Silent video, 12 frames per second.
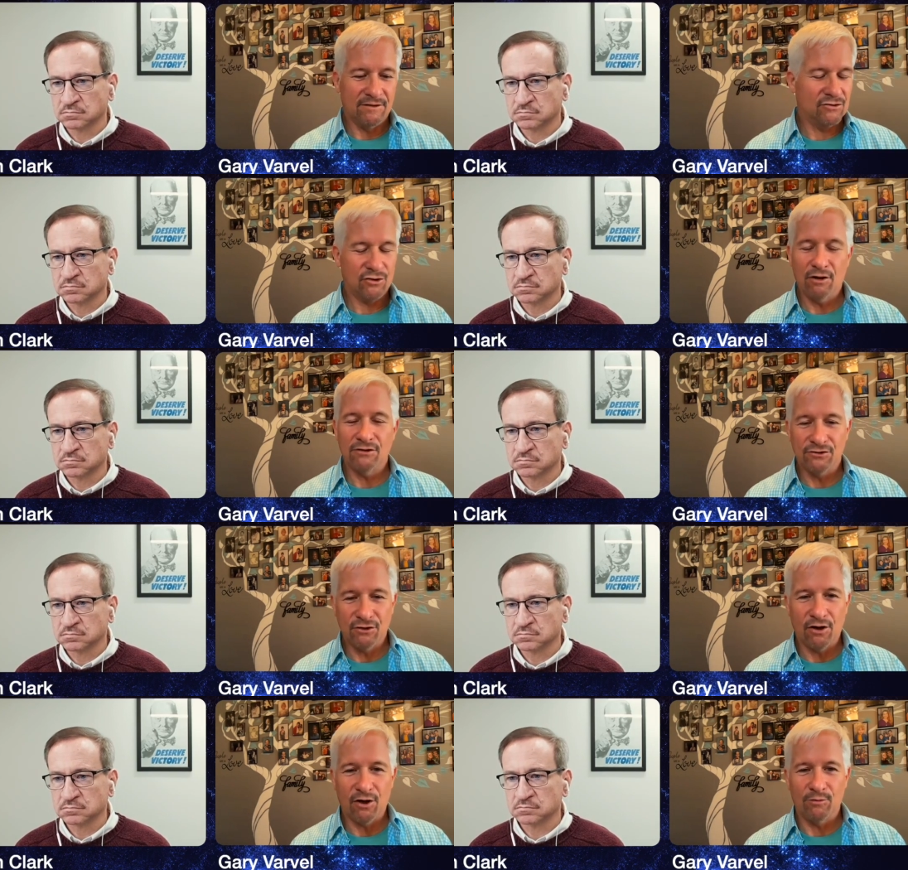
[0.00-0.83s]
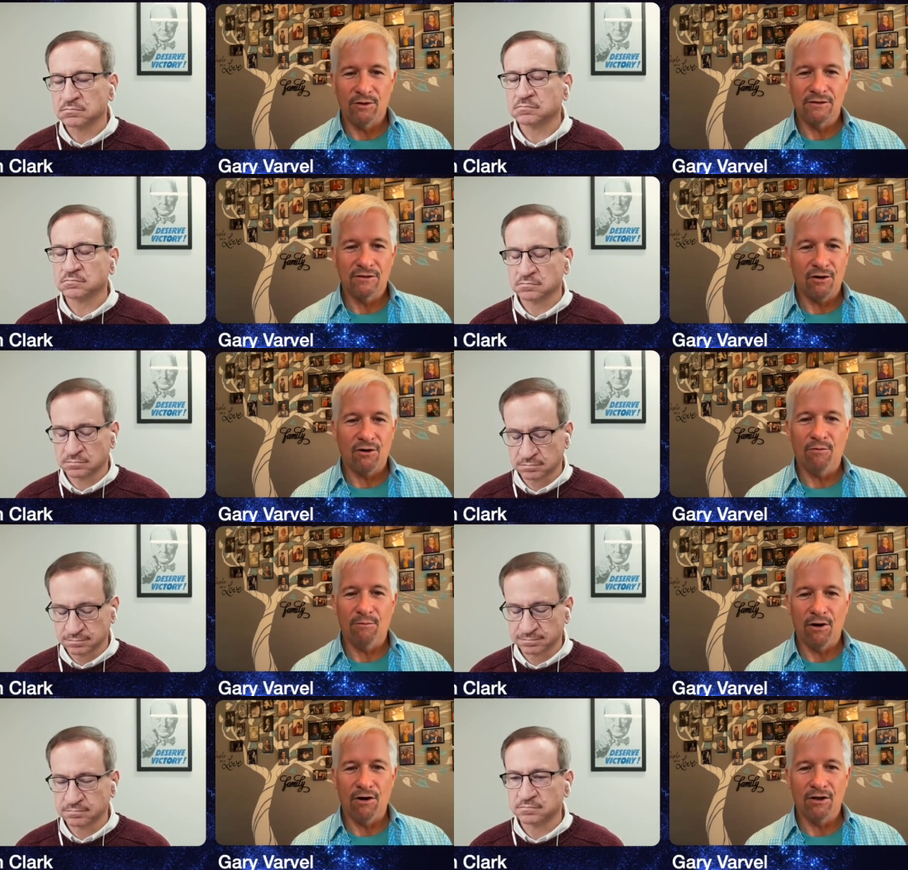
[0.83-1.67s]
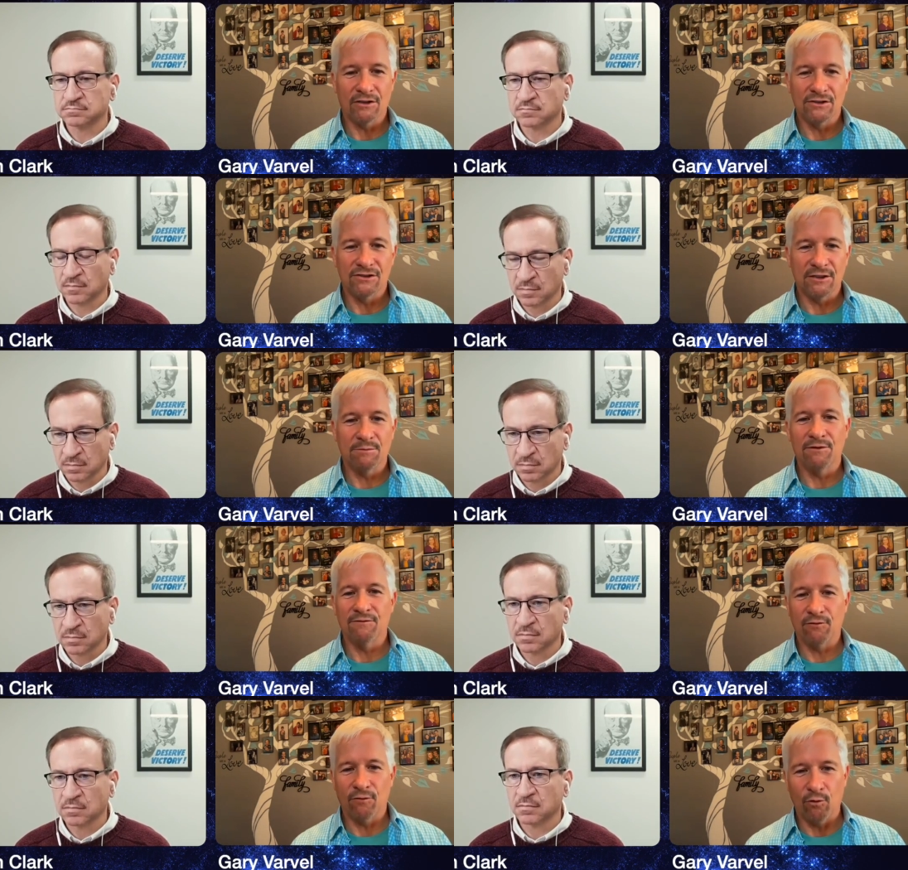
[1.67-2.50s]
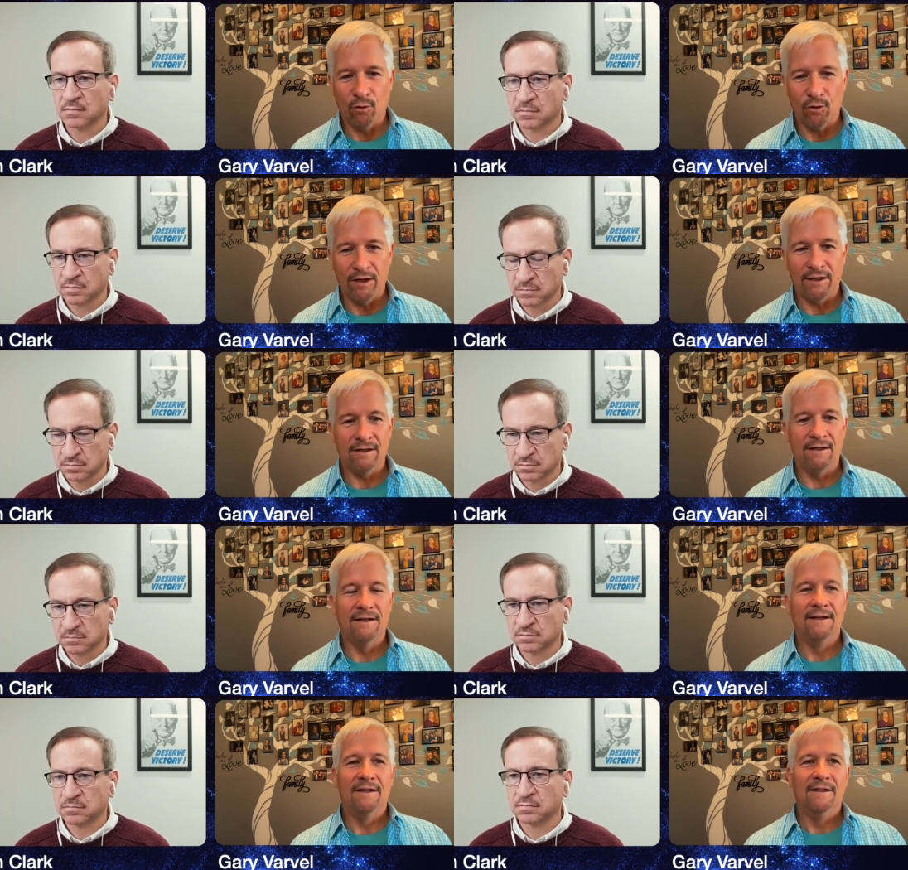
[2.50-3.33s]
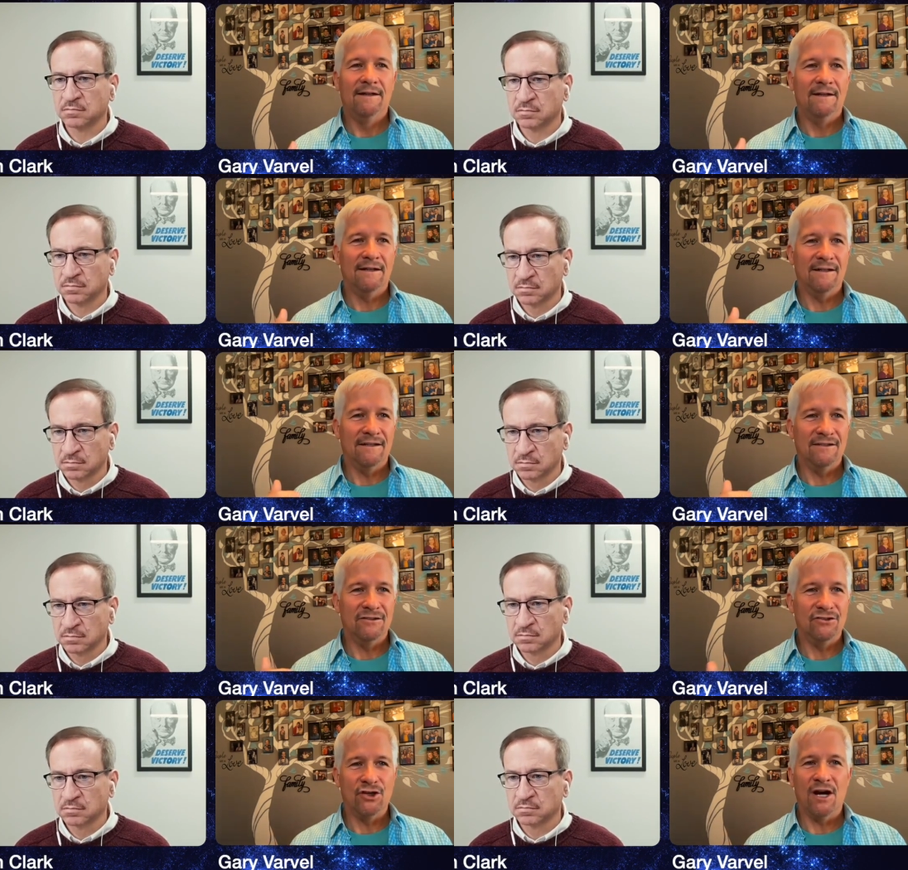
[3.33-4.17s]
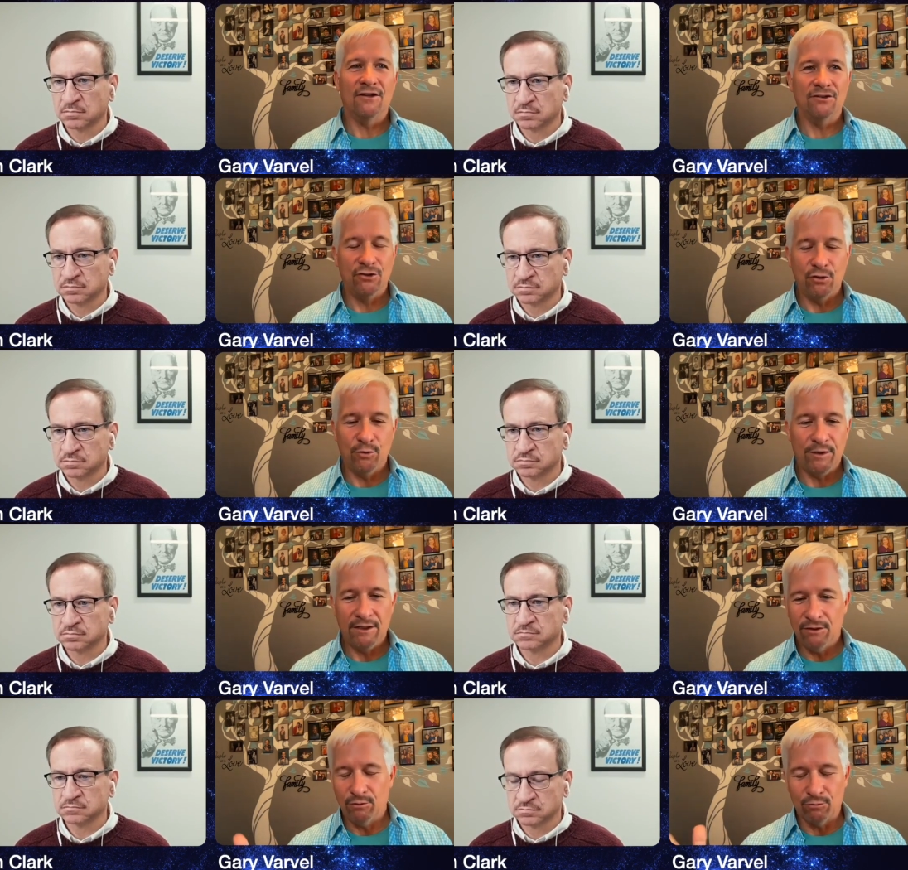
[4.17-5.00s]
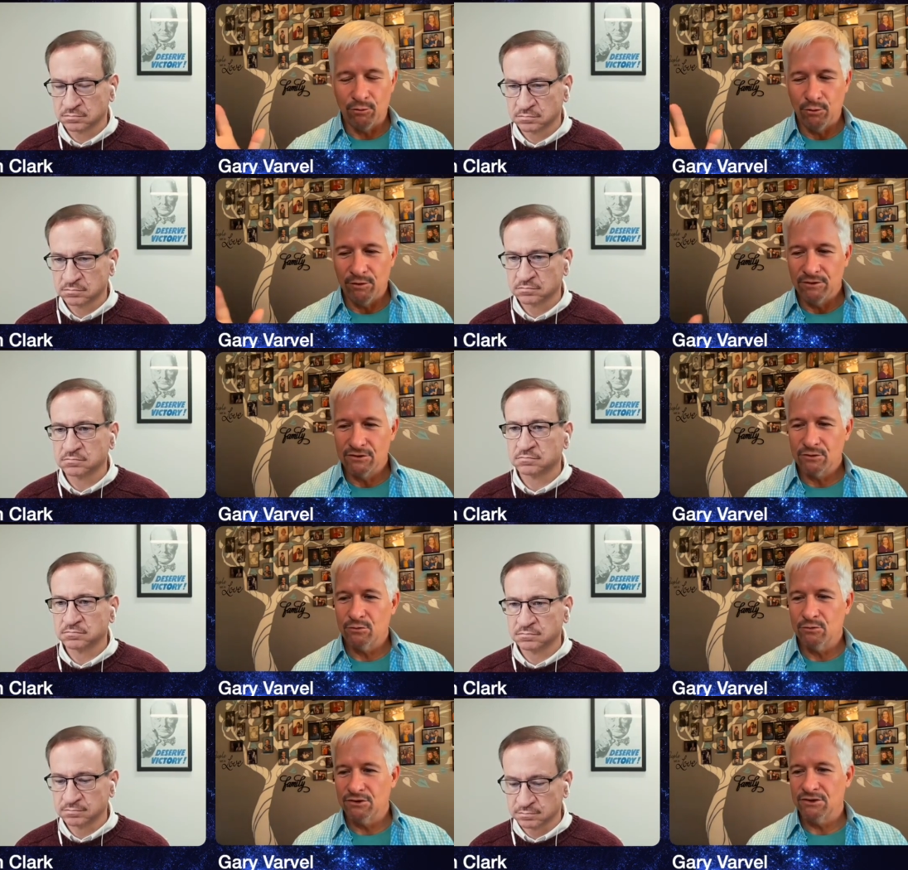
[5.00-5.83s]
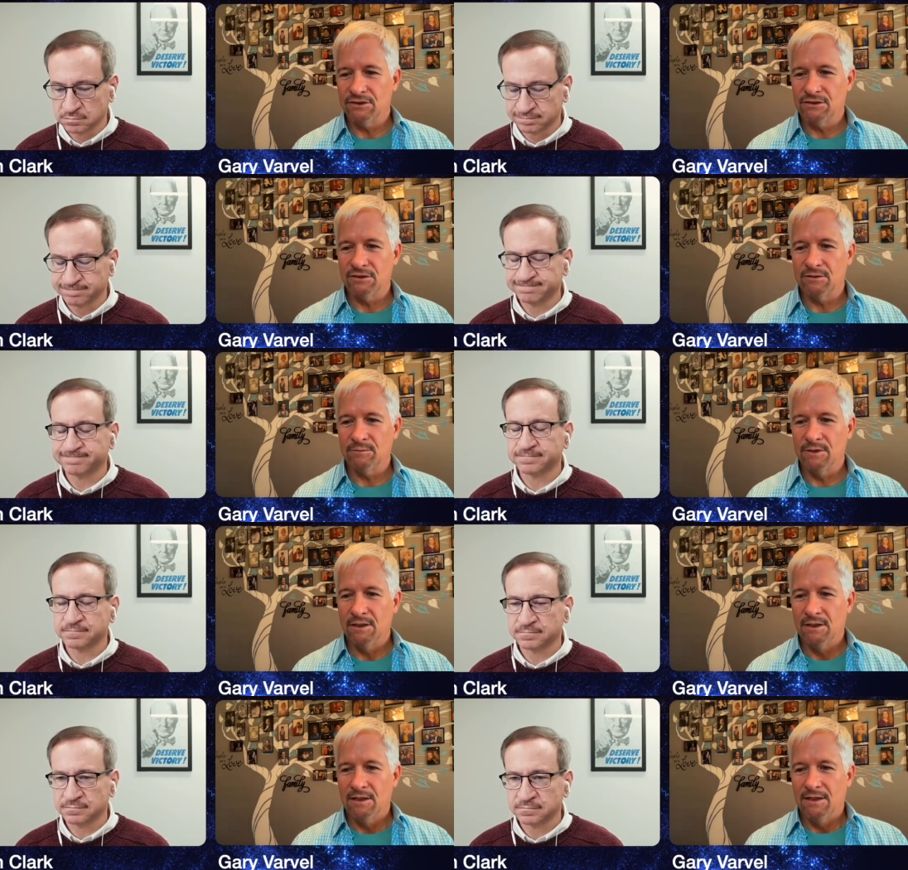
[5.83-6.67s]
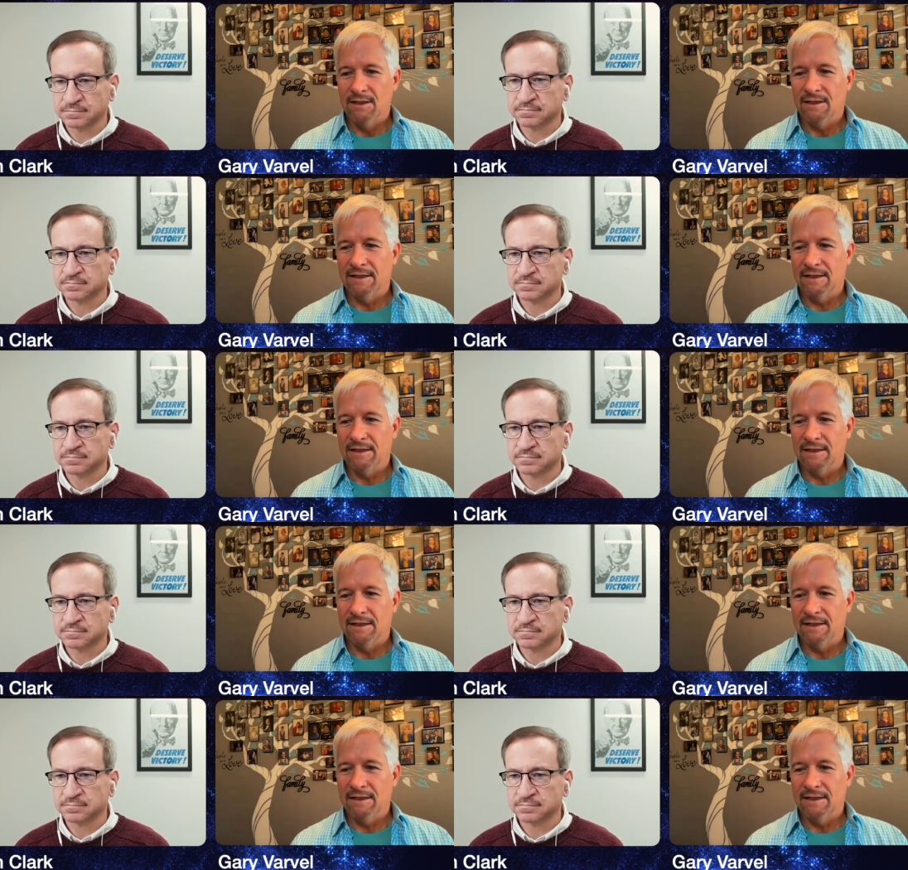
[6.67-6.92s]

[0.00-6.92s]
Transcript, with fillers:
Speaker 1: Charles Darwin, Karl Marx, Sigmund Freud, uh, John Dewey, who ruined the school system, mm-hmm.